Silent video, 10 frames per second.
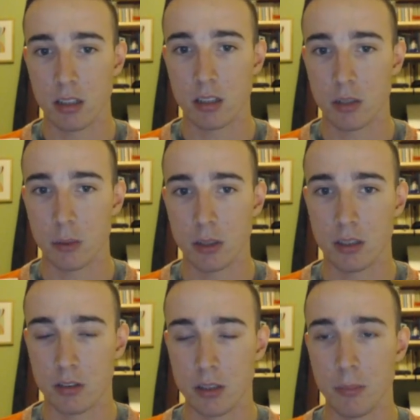queen
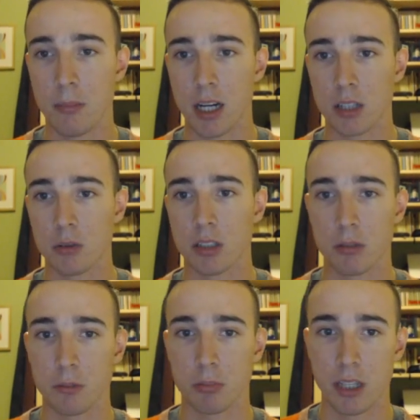d3 by Magnus
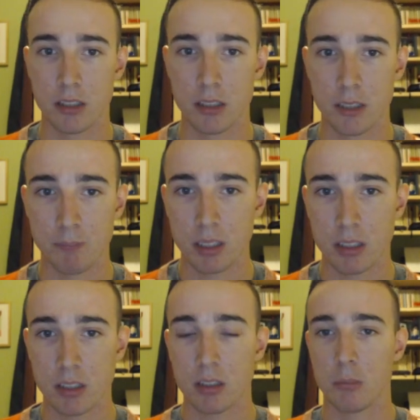was played,
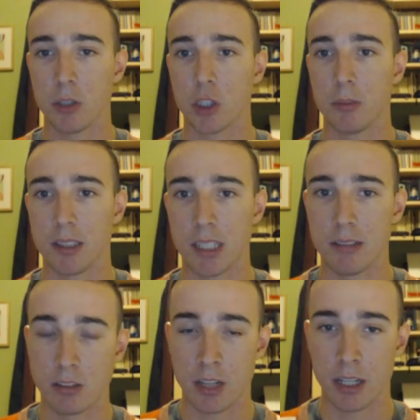bishop
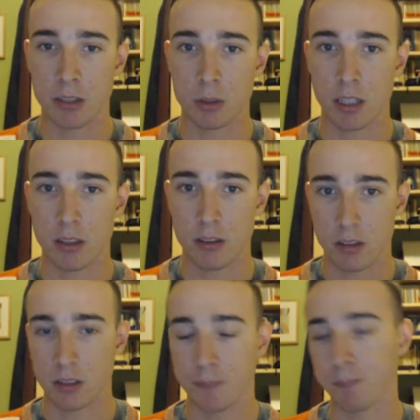d7 trying to get
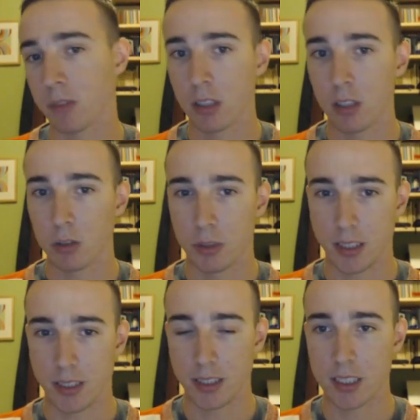to
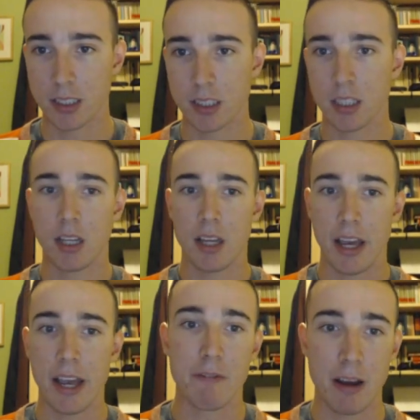c6,
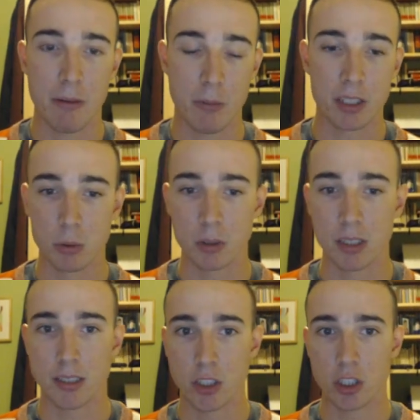a5, very good
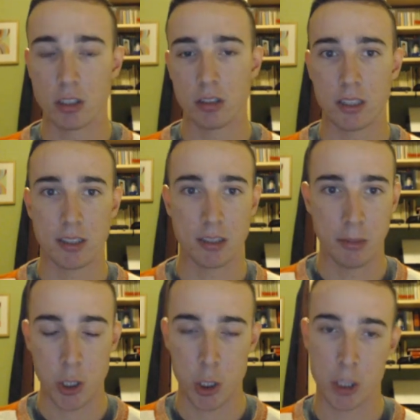decision. This is a
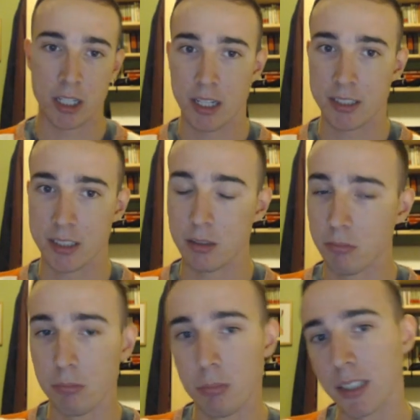measure against
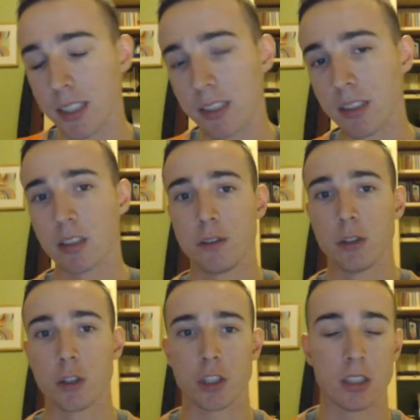b6 in the
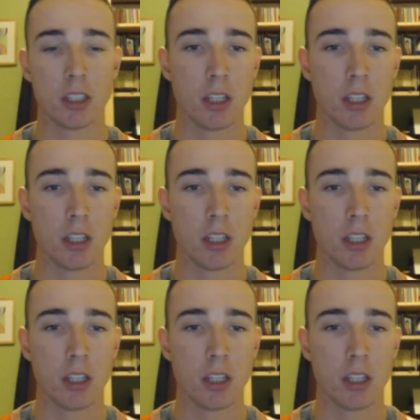future.